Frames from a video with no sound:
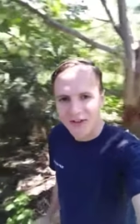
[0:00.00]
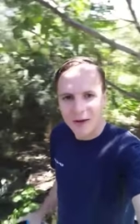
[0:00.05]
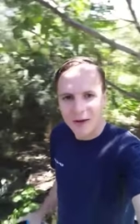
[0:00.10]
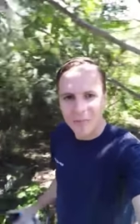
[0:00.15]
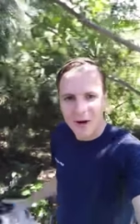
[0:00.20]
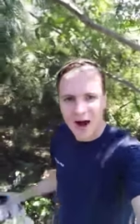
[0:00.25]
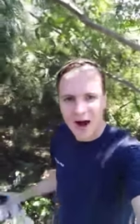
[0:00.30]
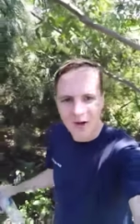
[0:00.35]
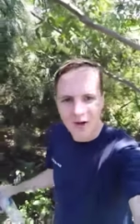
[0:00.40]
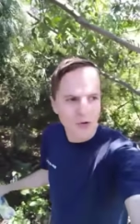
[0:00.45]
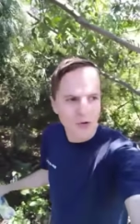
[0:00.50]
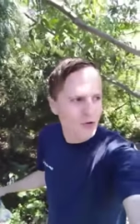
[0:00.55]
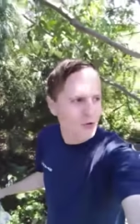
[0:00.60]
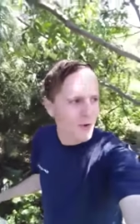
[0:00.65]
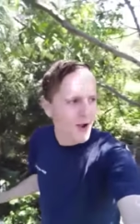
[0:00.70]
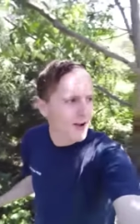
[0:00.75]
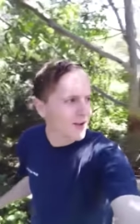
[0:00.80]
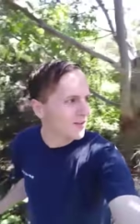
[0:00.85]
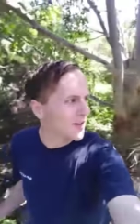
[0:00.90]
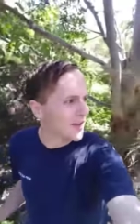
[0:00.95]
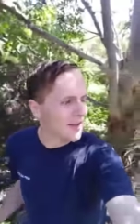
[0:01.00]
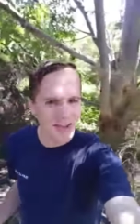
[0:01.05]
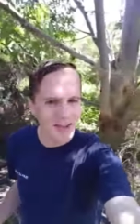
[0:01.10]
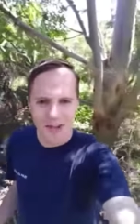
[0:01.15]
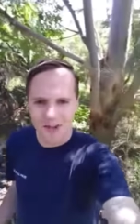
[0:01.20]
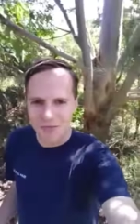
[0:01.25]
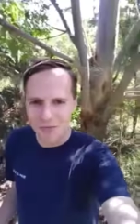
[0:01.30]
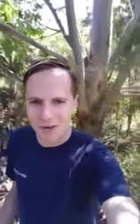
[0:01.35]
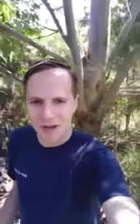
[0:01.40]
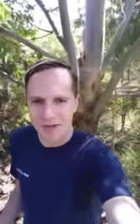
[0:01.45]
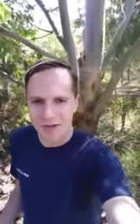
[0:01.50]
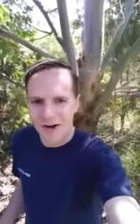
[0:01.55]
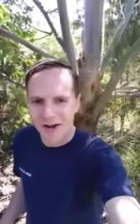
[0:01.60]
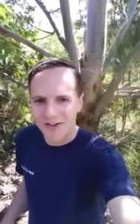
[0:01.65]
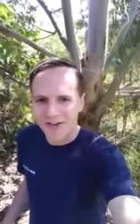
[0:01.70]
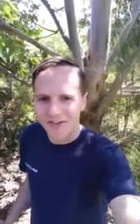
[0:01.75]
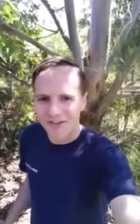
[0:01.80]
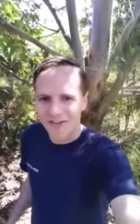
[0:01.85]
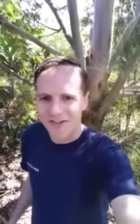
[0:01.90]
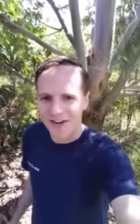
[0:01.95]
like a park all around and like kids'
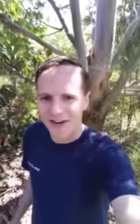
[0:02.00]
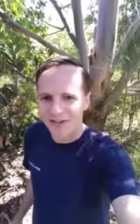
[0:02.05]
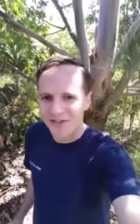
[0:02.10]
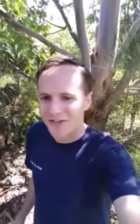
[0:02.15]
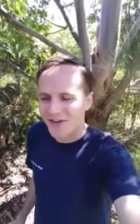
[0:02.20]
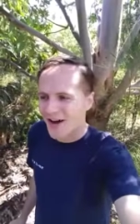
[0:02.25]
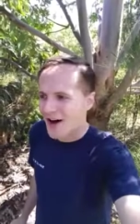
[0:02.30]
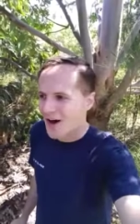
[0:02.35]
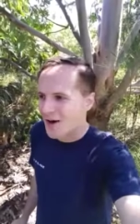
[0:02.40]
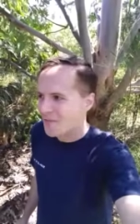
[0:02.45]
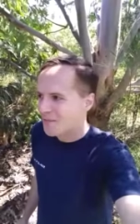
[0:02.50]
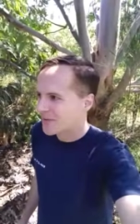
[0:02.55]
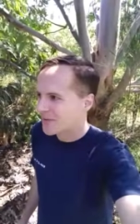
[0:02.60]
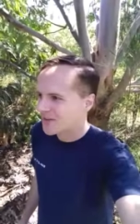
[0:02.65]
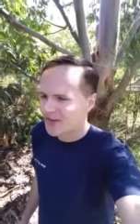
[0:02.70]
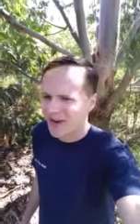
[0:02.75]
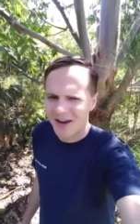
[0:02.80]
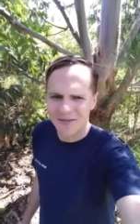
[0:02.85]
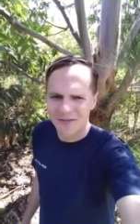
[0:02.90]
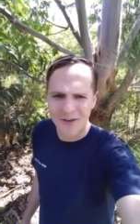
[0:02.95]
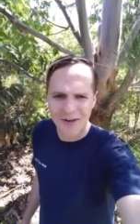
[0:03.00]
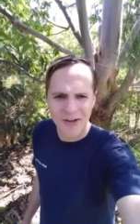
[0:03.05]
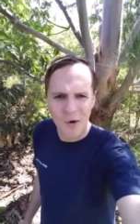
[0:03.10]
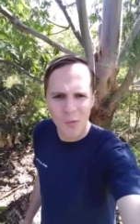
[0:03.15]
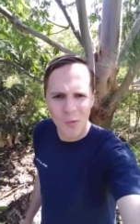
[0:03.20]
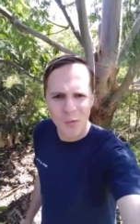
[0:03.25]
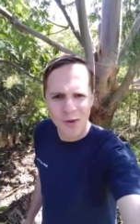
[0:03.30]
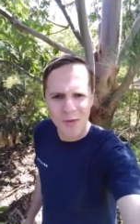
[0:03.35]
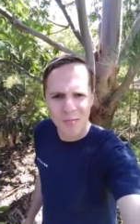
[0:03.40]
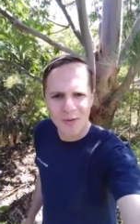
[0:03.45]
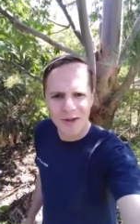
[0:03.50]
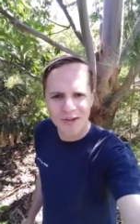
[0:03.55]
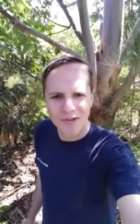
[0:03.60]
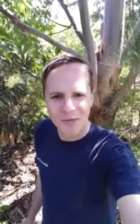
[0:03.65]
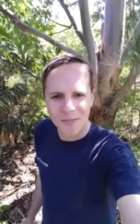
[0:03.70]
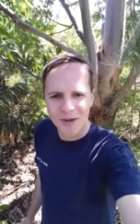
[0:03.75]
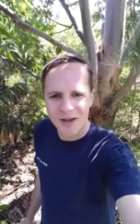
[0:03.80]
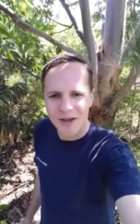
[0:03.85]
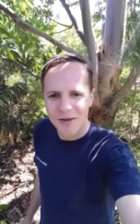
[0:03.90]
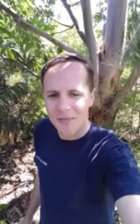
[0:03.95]
playgrounds and stuff. Um, it's kind of like a weird place
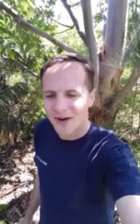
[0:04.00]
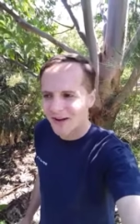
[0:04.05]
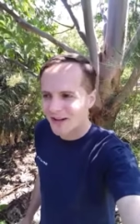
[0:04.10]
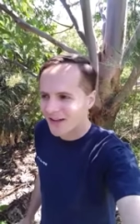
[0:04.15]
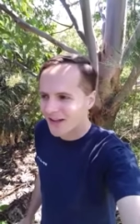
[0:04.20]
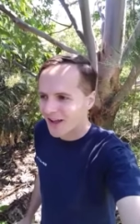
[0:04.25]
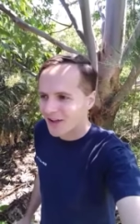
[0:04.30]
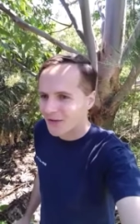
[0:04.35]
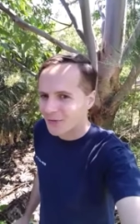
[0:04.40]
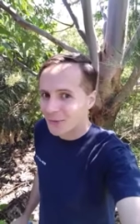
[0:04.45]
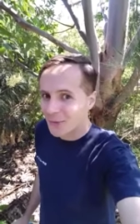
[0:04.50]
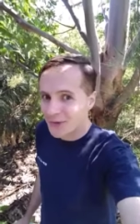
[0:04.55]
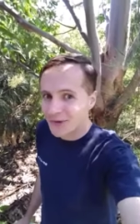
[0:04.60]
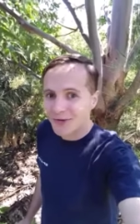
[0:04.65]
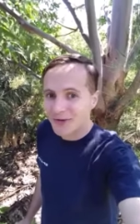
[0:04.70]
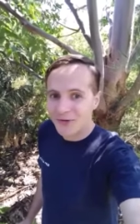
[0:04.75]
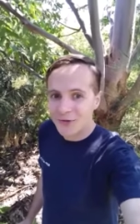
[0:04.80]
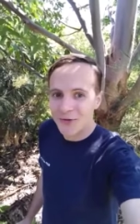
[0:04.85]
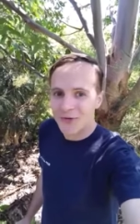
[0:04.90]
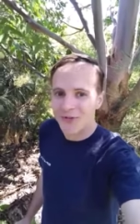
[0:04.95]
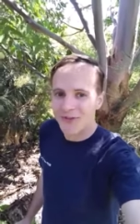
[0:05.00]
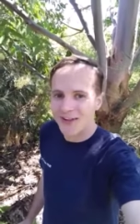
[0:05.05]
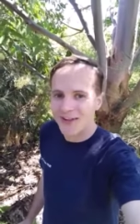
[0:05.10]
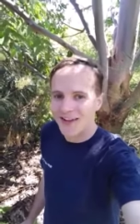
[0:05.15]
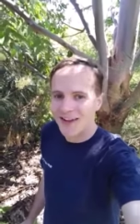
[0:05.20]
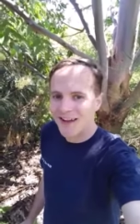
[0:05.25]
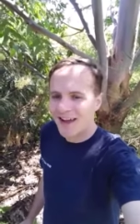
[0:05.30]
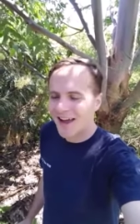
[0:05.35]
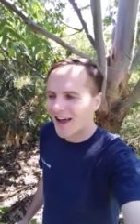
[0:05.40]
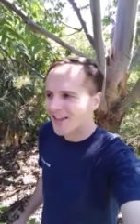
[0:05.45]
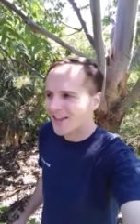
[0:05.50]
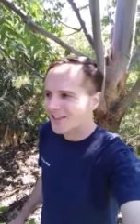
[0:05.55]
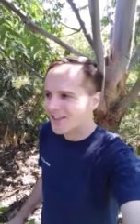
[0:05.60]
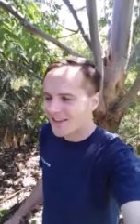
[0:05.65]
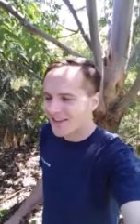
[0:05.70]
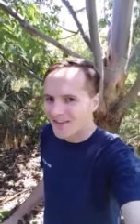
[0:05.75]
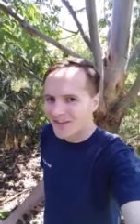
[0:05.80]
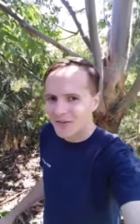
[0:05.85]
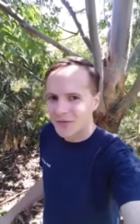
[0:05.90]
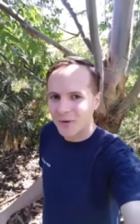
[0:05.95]
to be, but it's really soothing, and
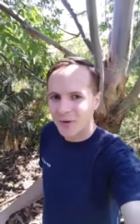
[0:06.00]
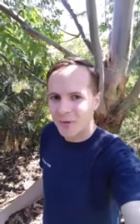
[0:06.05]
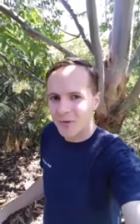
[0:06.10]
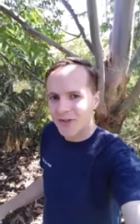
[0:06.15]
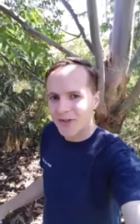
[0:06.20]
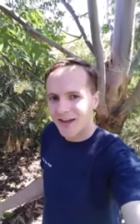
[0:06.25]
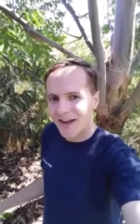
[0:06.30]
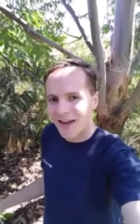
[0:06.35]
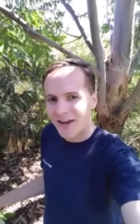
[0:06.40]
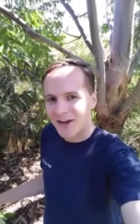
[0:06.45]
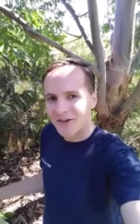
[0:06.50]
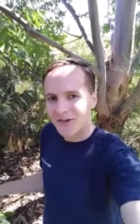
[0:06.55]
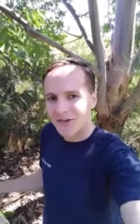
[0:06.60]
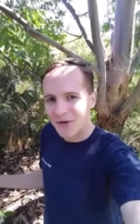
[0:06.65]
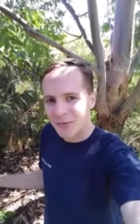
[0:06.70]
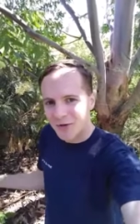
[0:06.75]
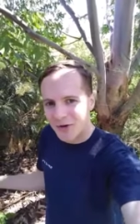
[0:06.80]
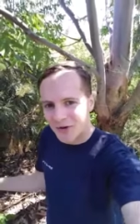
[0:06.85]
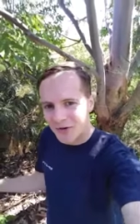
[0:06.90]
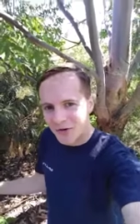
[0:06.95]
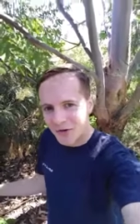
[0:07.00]
this should be what the AI should tell me to